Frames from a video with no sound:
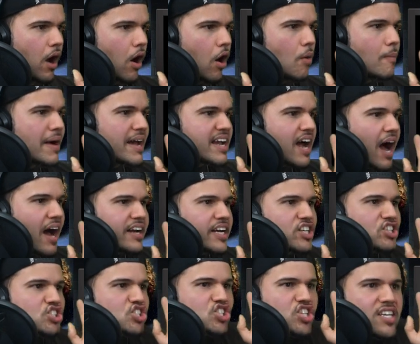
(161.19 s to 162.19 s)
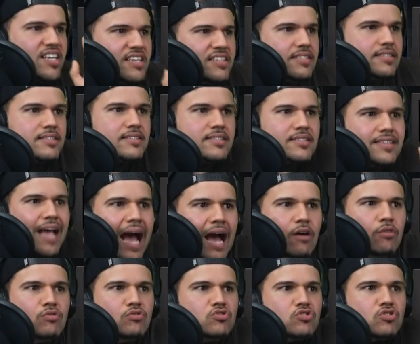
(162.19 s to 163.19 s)
Oh my God, she
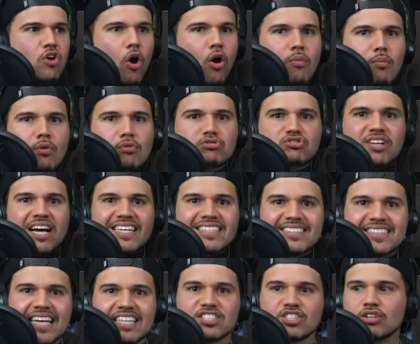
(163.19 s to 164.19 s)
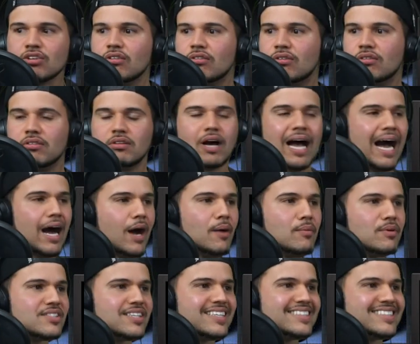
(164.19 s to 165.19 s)
sounds almost identical
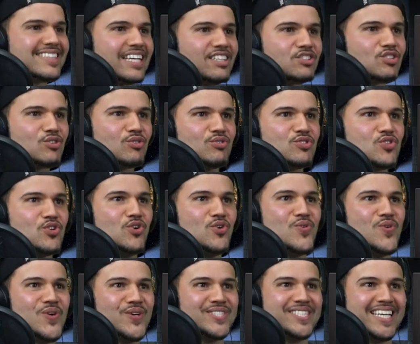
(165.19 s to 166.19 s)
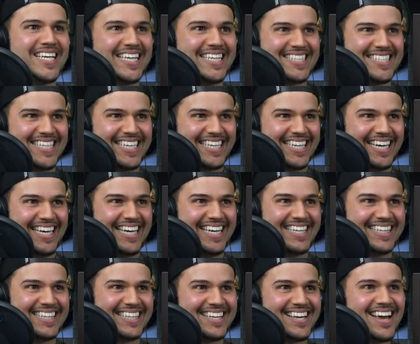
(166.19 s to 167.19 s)
to
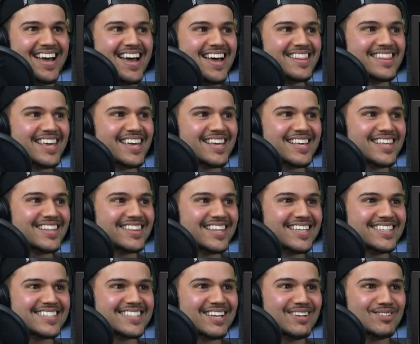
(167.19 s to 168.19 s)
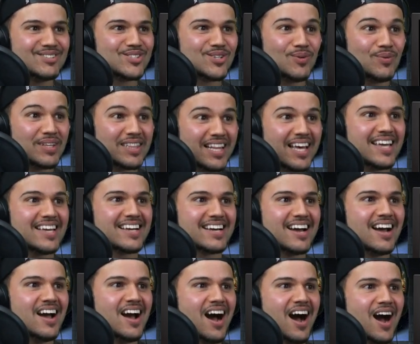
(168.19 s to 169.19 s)
Kylie. They sound so
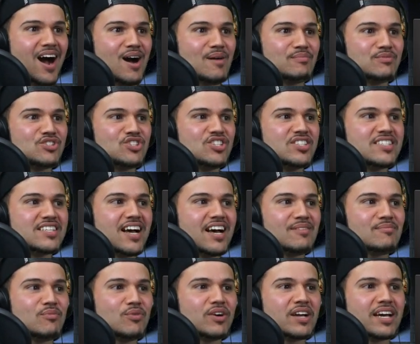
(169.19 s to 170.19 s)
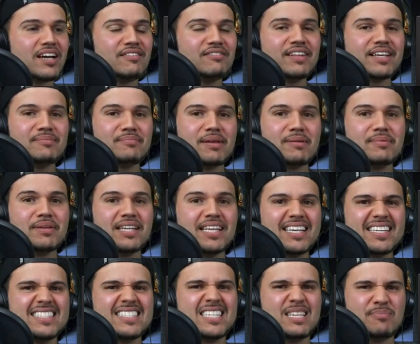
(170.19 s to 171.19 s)
alike. She's got more kind of like maybe
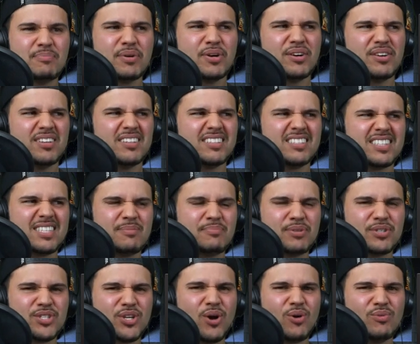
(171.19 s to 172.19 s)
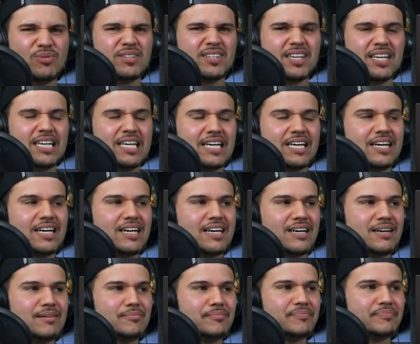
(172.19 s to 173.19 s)
like a deeper tone.
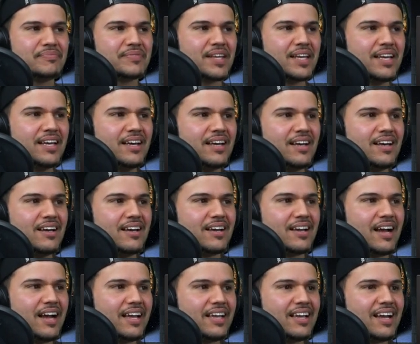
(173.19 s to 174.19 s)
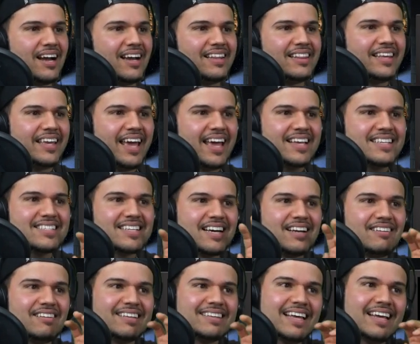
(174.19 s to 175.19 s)
Kylie has
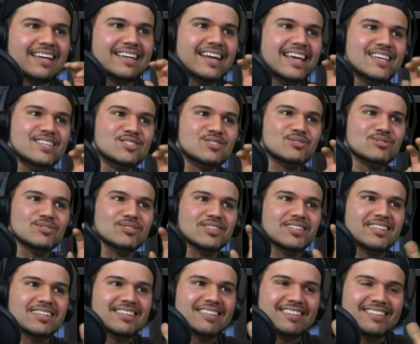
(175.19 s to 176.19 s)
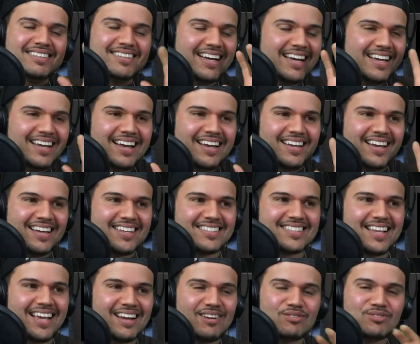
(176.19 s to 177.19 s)
kind of like that nasal. I
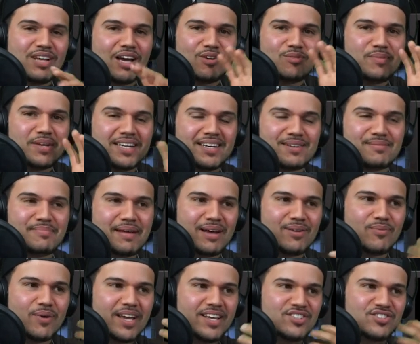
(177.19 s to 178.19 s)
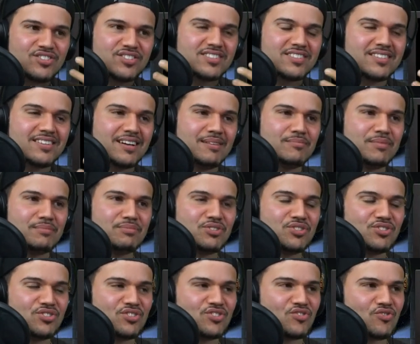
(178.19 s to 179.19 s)
don't mean it in a bad way. It's just I'm
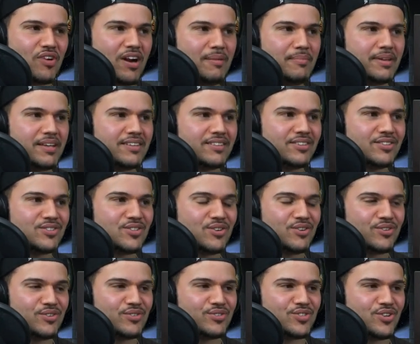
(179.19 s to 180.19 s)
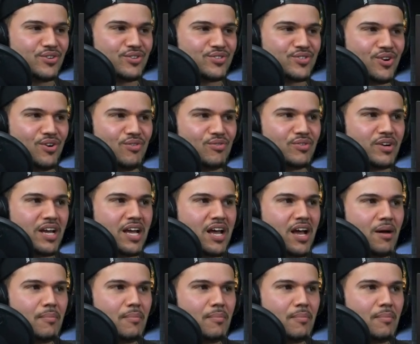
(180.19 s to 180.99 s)
just describing her tone.